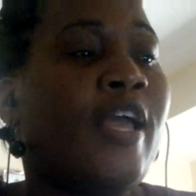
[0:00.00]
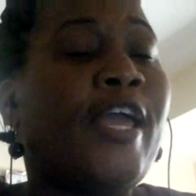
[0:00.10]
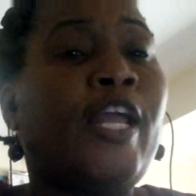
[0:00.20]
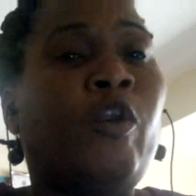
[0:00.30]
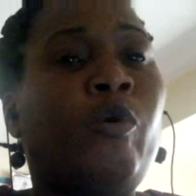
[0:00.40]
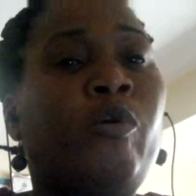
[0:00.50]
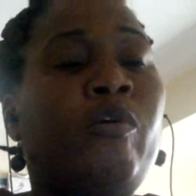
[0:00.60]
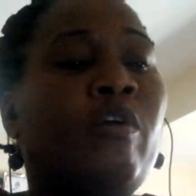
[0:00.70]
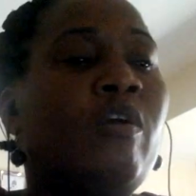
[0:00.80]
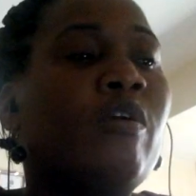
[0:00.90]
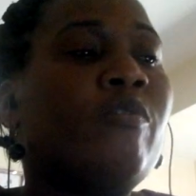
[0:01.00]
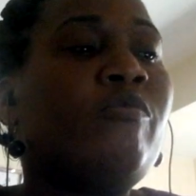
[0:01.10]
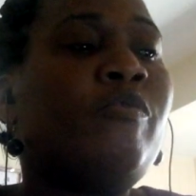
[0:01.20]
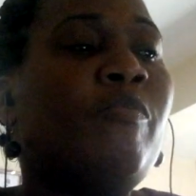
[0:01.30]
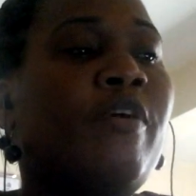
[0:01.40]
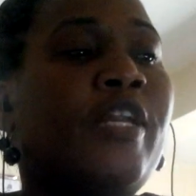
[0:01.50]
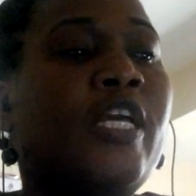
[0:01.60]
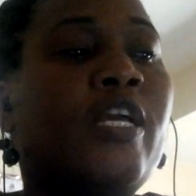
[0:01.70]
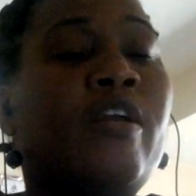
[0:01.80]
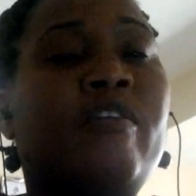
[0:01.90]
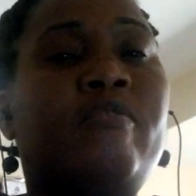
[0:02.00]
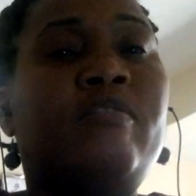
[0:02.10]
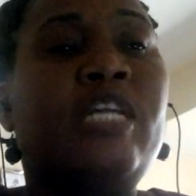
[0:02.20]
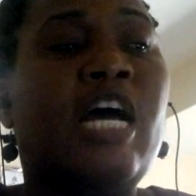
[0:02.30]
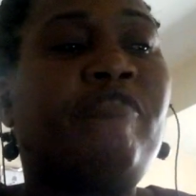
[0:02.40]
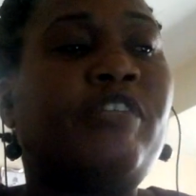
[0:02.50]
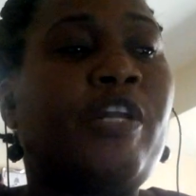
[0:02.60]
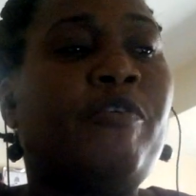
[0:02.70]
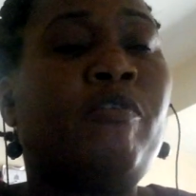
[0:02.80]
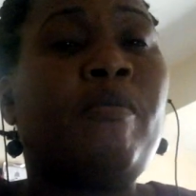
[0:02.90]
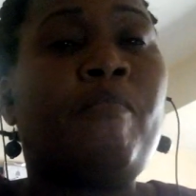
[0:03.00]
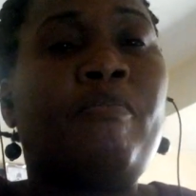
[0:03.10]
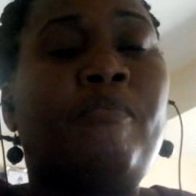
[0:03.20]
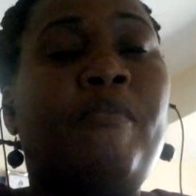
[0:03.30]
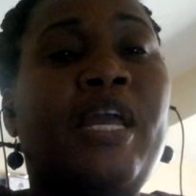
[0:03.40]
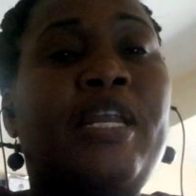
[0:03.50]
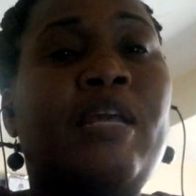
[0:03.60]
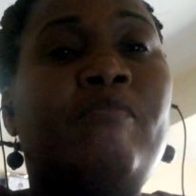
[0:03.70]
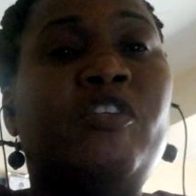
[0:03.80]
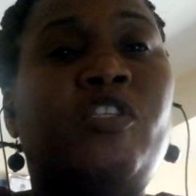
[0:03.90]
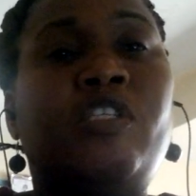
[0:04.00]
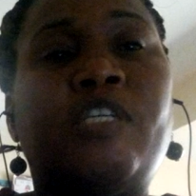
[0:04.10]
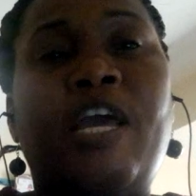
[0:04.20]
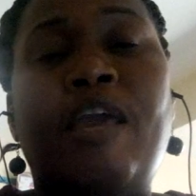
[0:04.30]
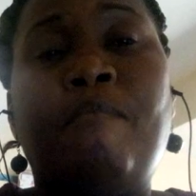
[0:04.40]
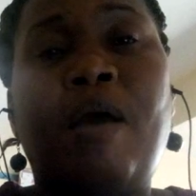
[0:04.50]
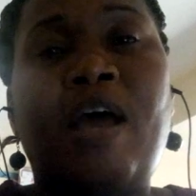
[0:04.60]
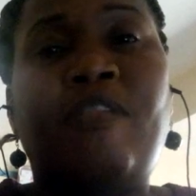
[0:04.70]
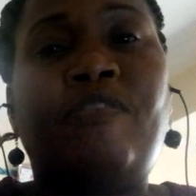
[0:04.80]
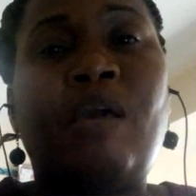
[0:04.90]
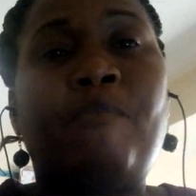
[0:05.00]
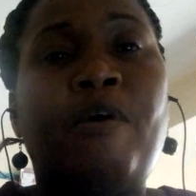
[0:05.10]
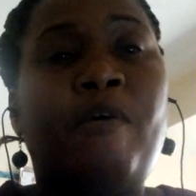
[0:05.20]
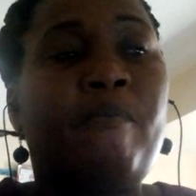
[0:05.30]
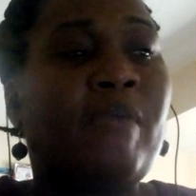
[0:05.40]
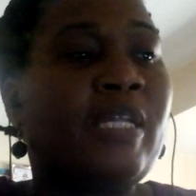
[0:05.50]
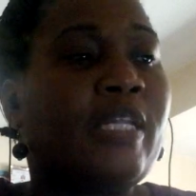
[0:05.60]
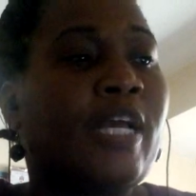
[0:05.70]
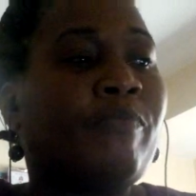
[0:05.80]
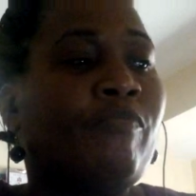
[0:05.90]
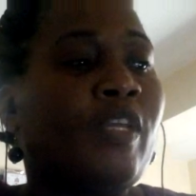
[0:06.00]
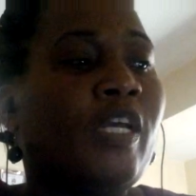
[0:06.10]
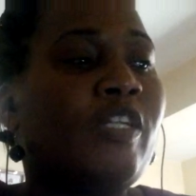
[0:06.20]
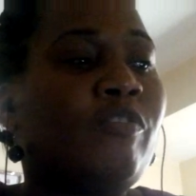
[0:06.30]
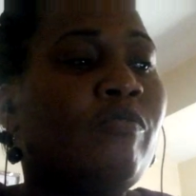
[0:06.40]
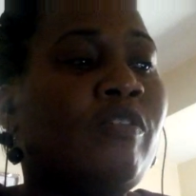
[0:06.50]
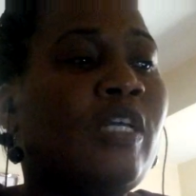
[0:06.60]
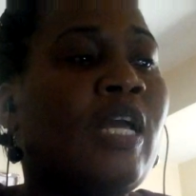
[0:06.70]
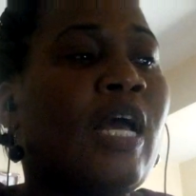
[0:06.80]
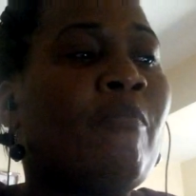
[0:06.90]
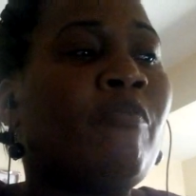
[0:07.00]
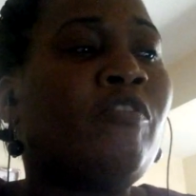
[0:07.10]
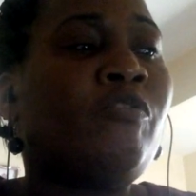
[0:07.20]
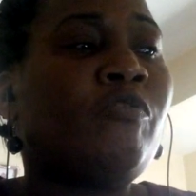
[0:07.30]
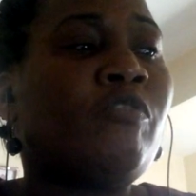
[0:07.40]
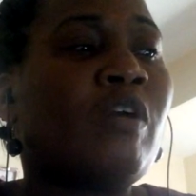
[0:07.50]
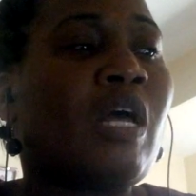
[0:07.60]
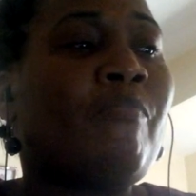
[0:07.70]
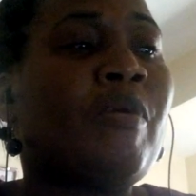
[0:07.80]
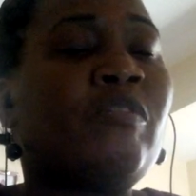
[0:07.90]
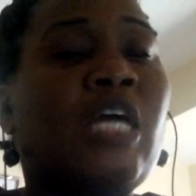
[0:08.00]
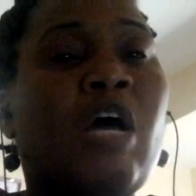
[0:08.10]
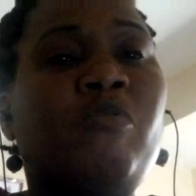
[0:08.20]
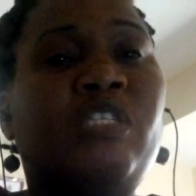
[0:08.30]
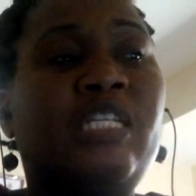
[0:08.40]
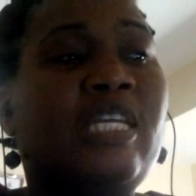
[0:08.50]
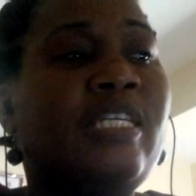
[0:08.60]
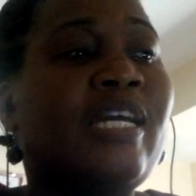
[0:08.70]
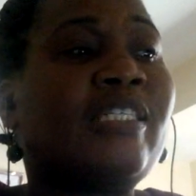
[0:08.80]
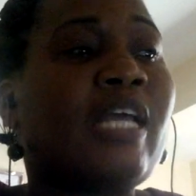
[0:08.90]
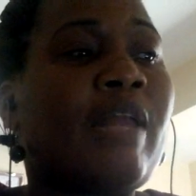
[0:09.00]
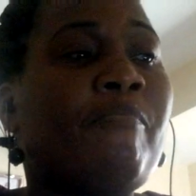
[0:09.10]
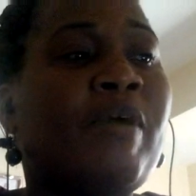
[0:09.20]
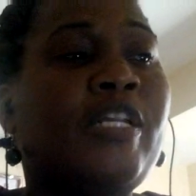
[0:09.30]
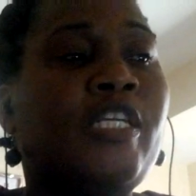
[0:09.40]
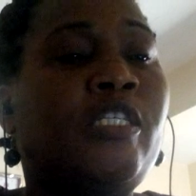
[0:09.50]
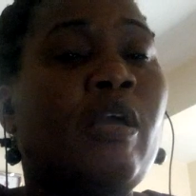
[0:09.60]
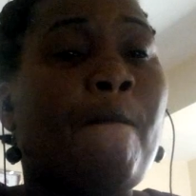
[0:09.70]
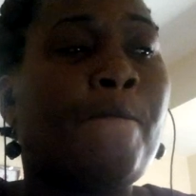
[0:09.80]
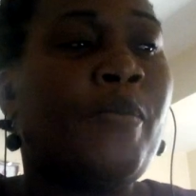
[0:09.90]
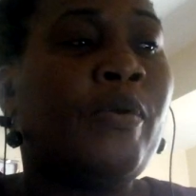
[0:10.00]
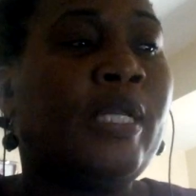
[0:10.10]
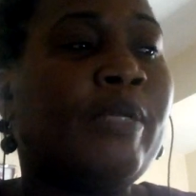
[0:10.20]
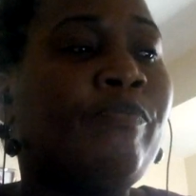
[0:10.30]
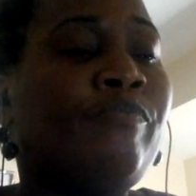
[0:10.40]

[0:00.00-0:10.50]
Hello, good morning, good afternoon. My mm. name is teacher Emmah Adhiambo Omenda, and today I'm going to talk about how teenagers can manage bullying.